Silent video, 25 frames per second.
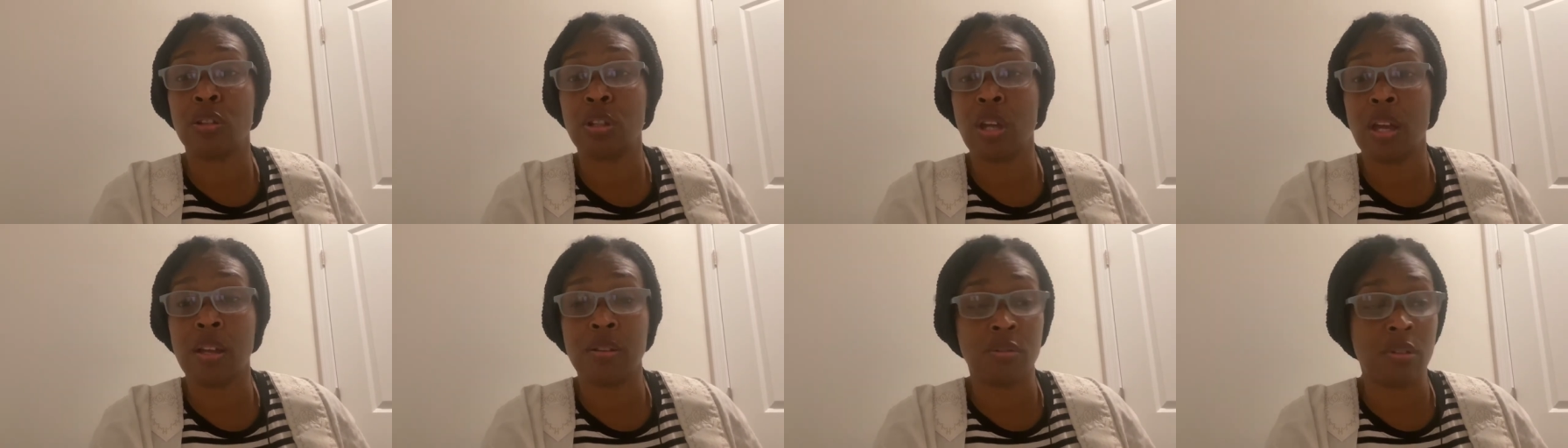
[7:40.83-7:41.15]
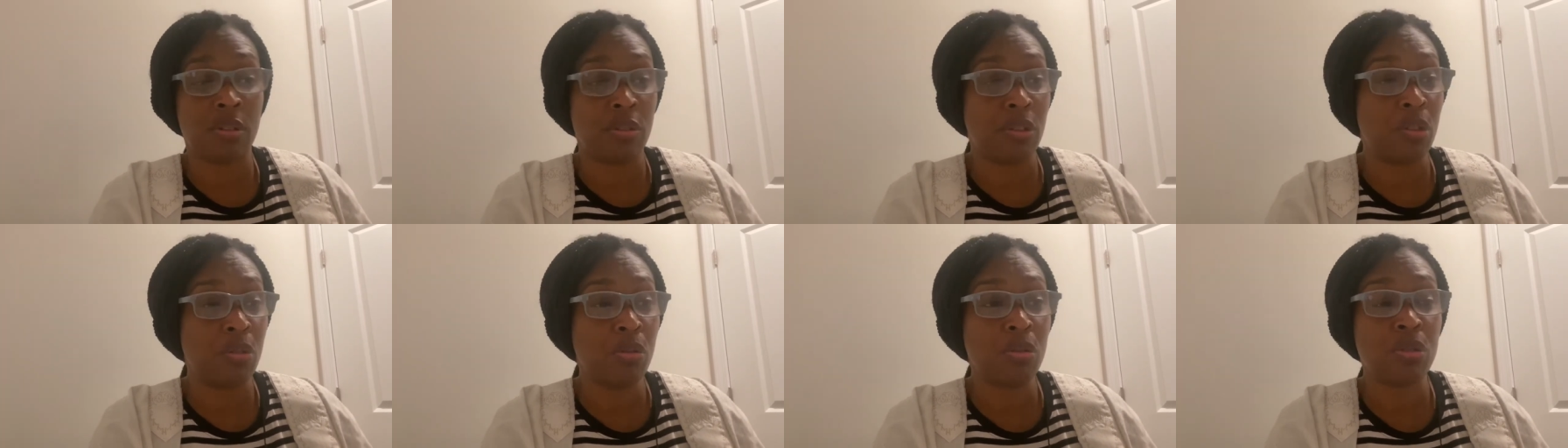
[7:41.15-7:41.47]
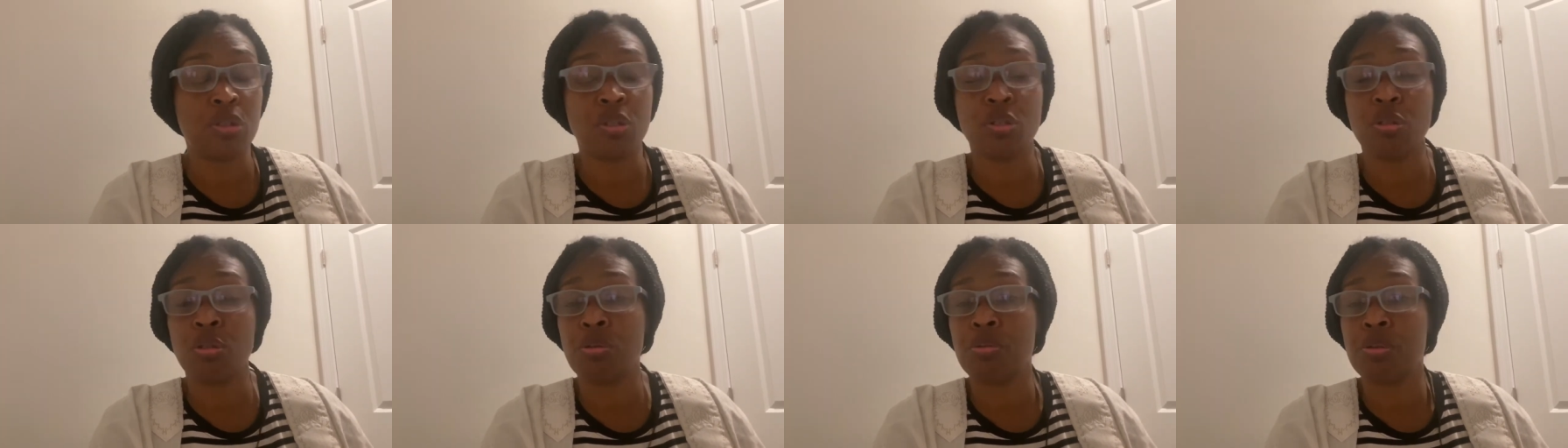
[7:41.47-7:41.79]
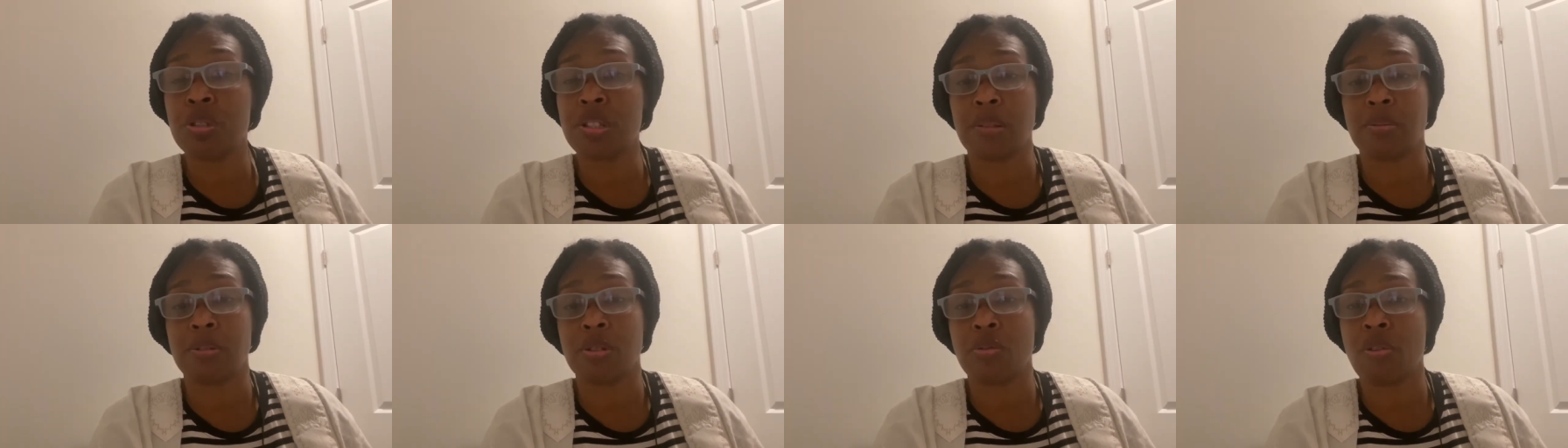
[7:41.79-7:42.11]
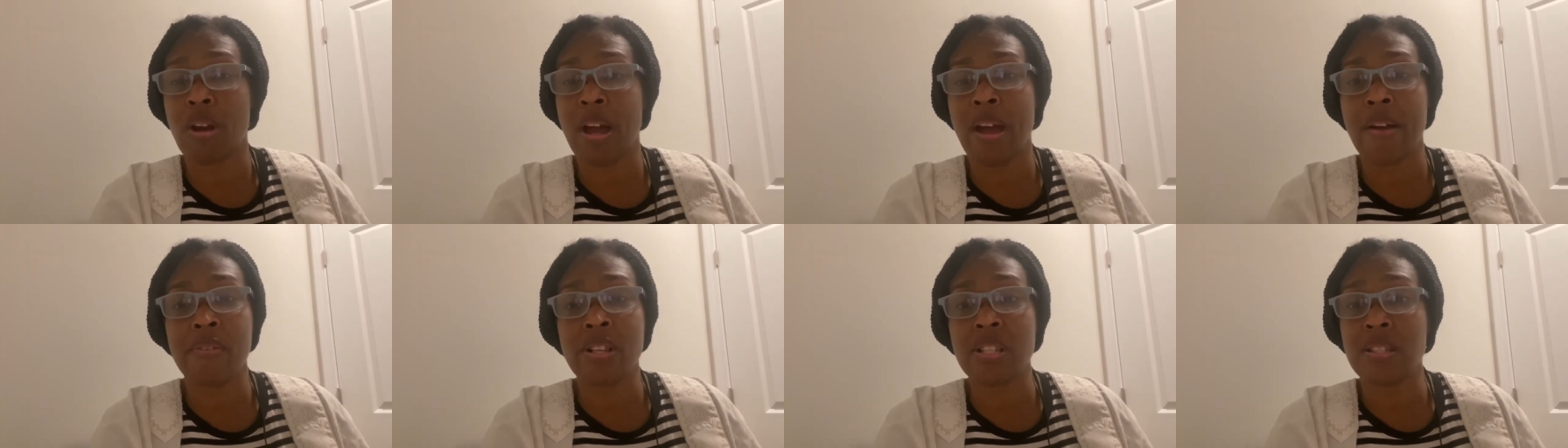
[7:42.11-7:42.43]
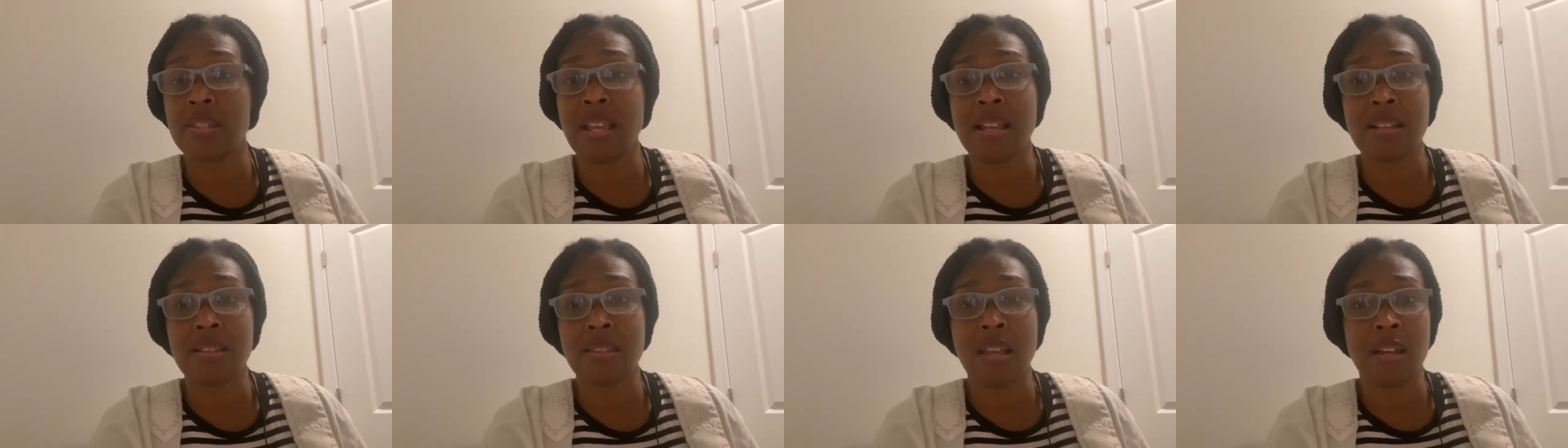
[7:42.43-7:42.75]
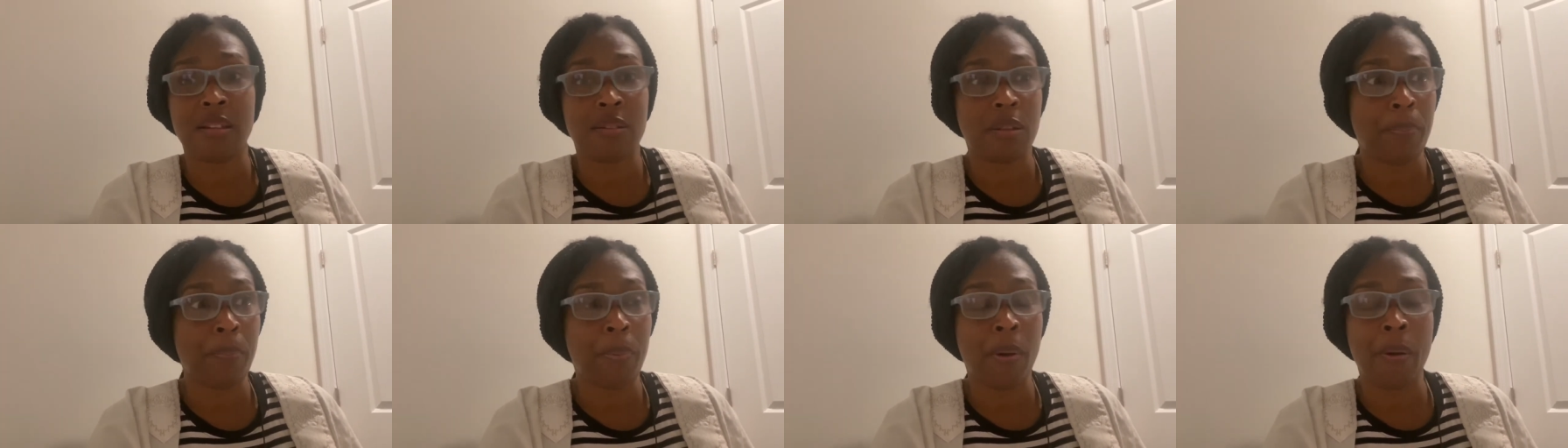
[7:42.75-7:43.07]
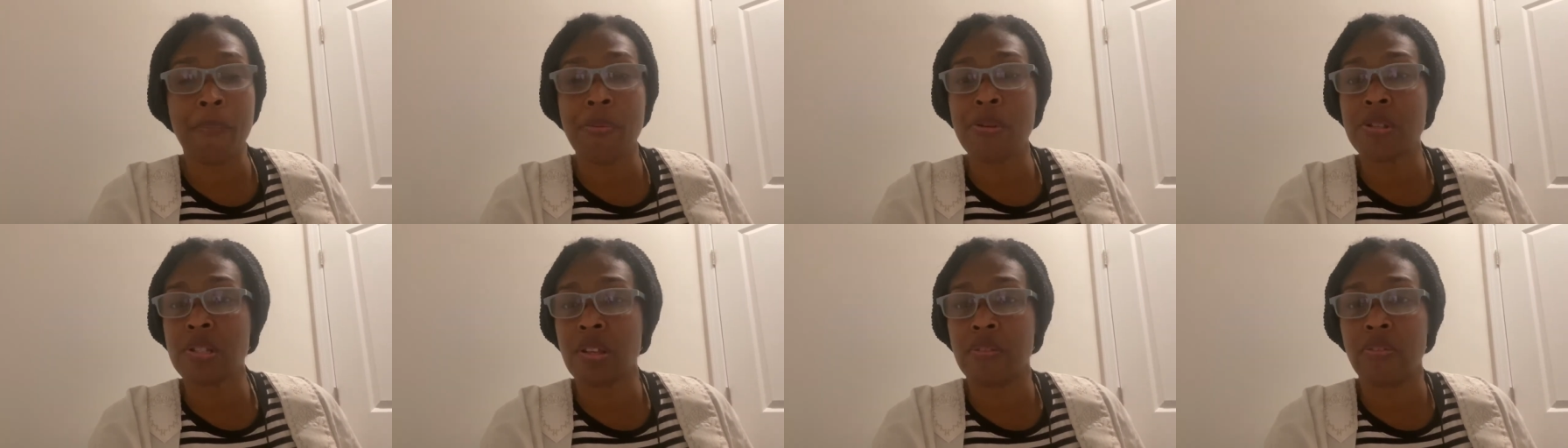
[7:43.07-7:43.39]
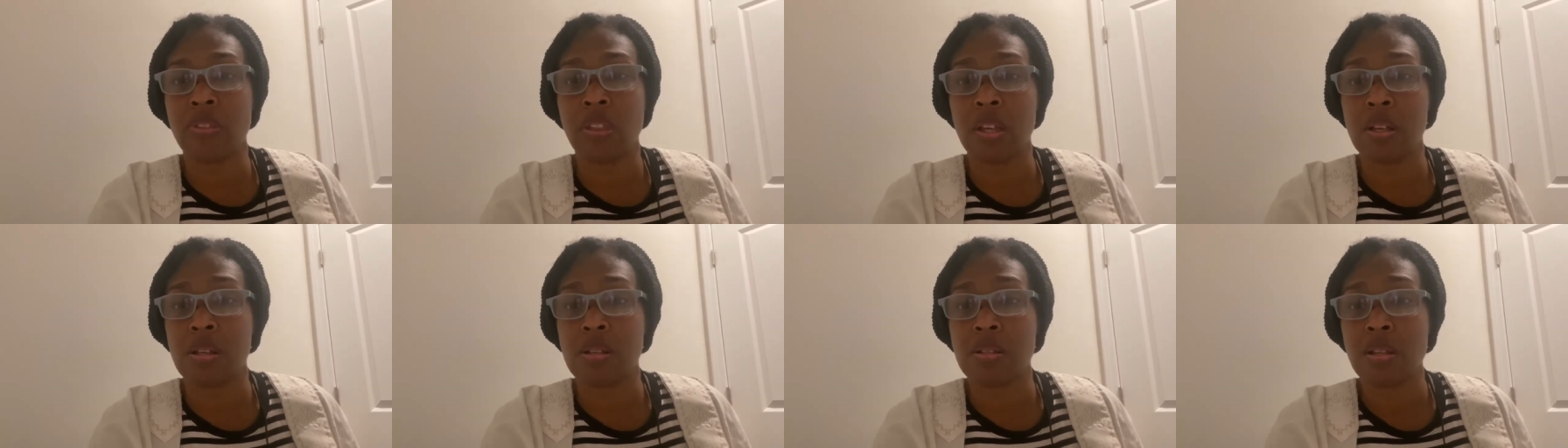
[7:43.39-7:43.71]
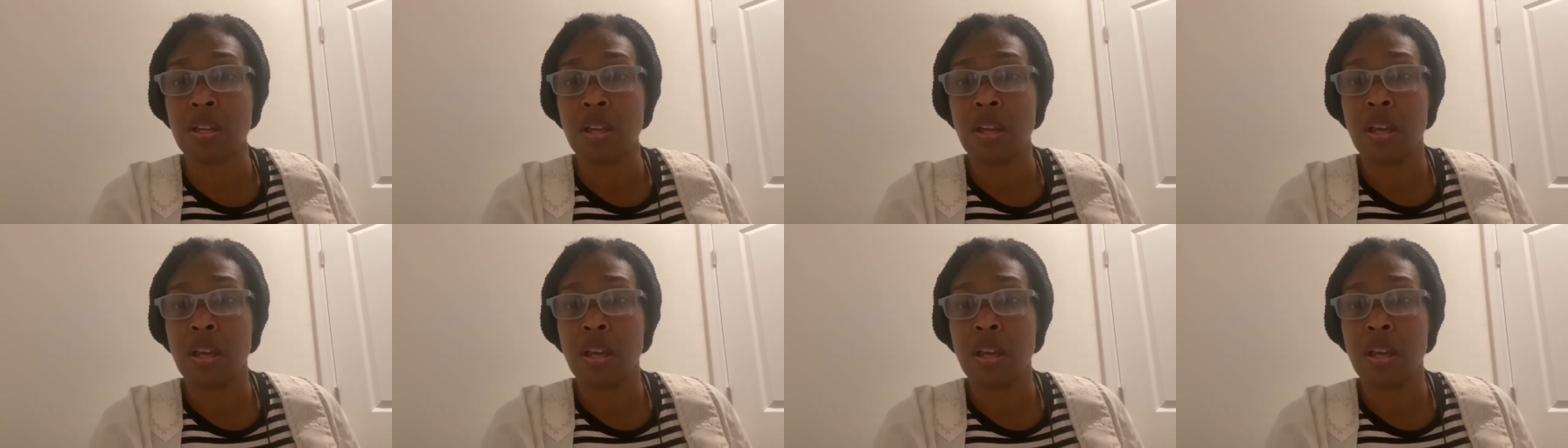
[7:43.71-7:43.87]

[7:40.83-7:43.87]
and YouTube subscribers. That's not the purpose of this.